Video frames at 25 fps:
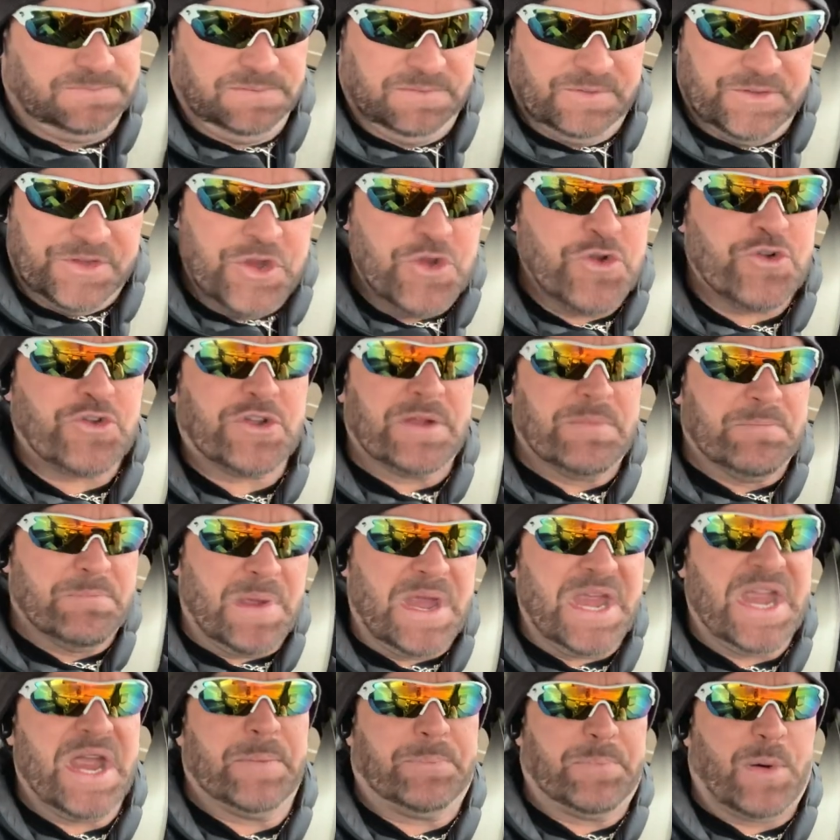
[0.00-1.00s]
You can
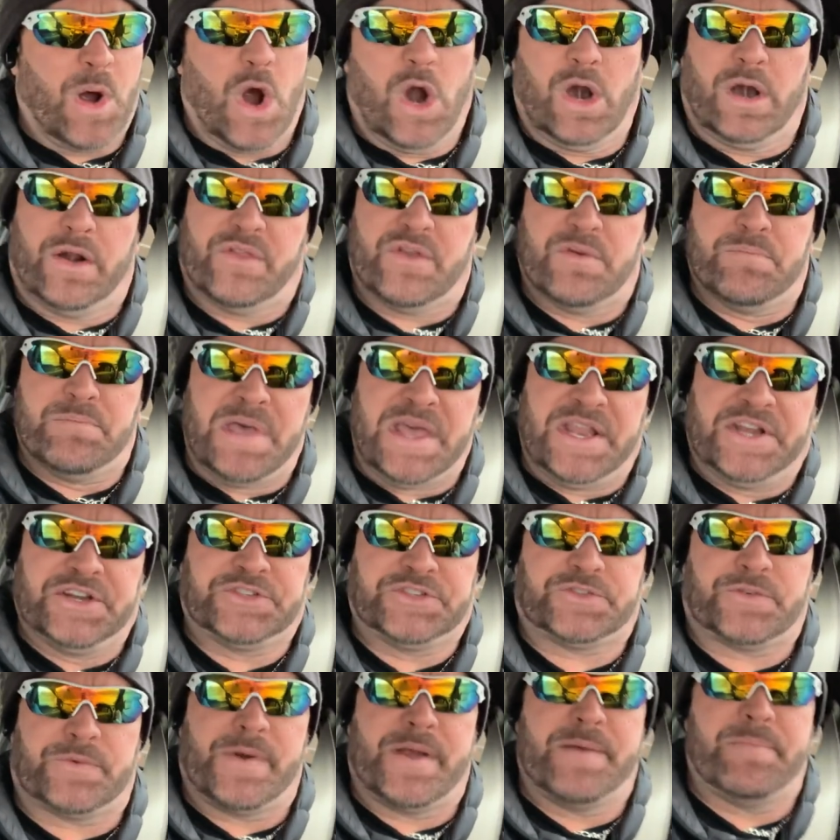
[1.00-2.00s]
be a part of the
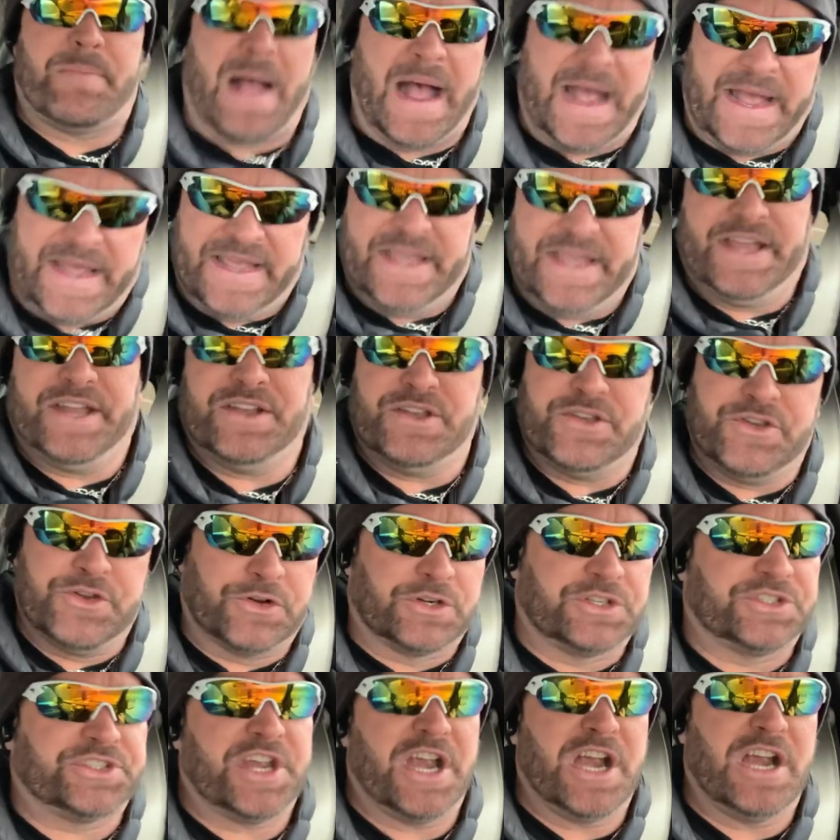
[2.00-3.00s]
ministry by hitting
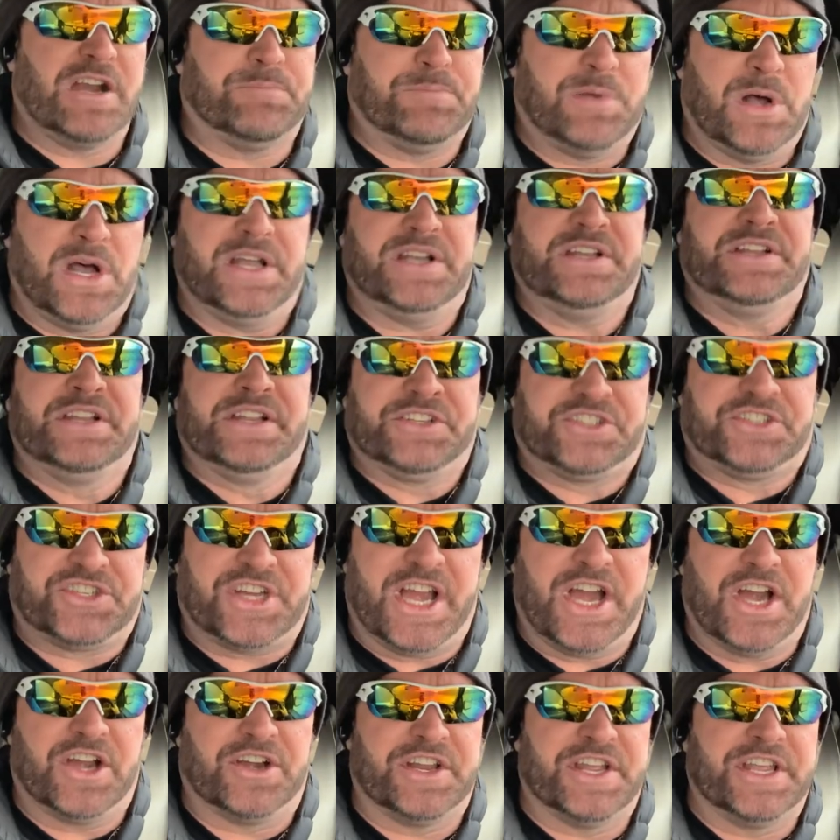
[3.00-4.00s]
your share button and
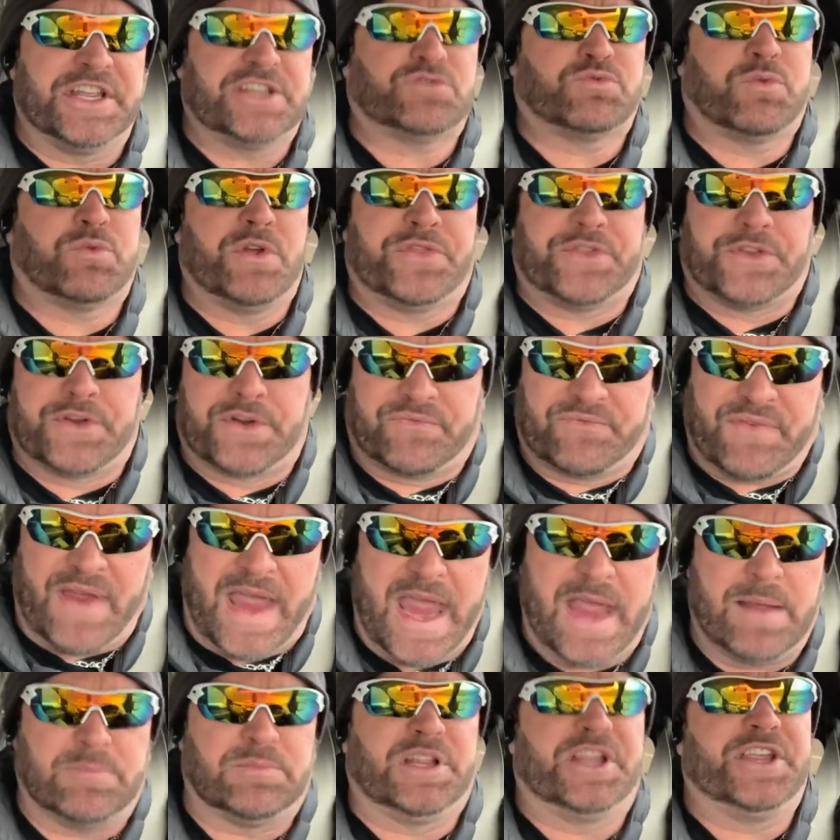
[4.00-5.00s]
sharing this with your
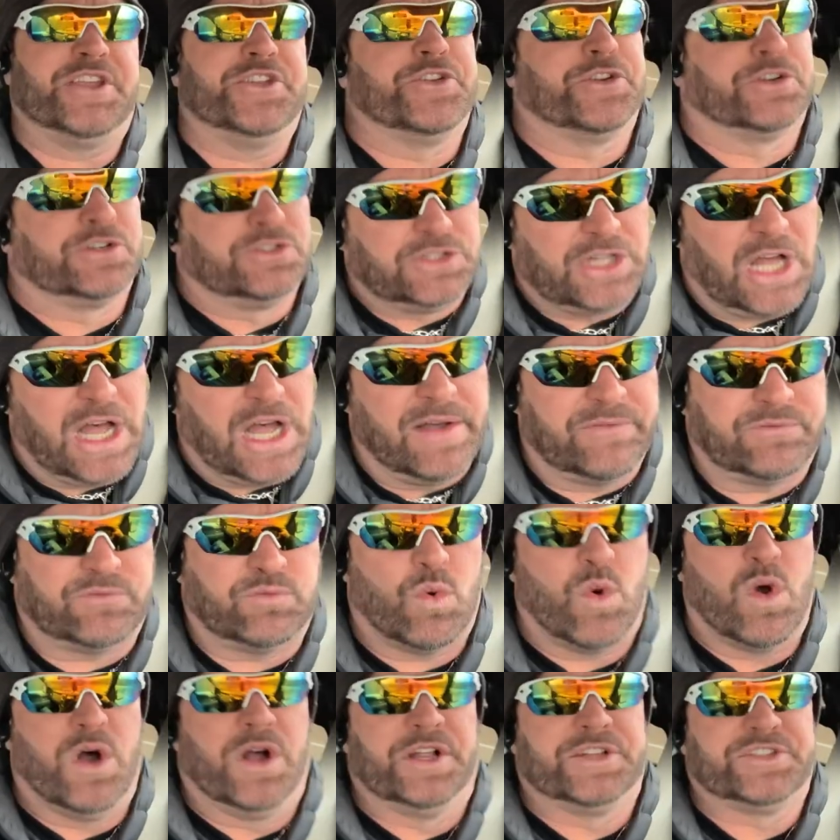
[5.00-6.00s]
family, your loved
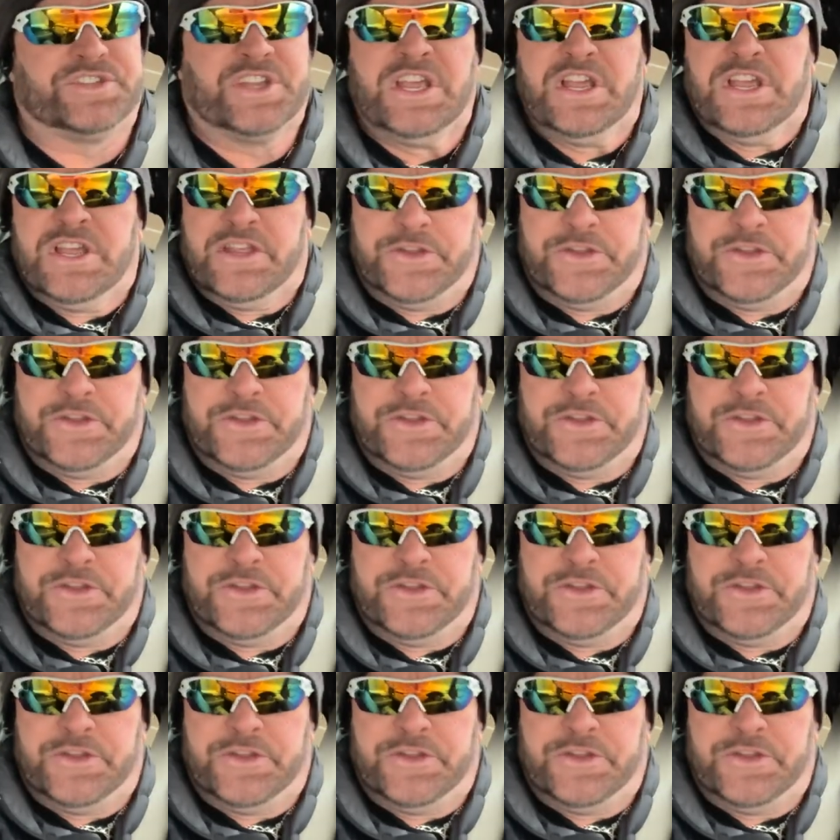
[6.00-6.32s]
ones,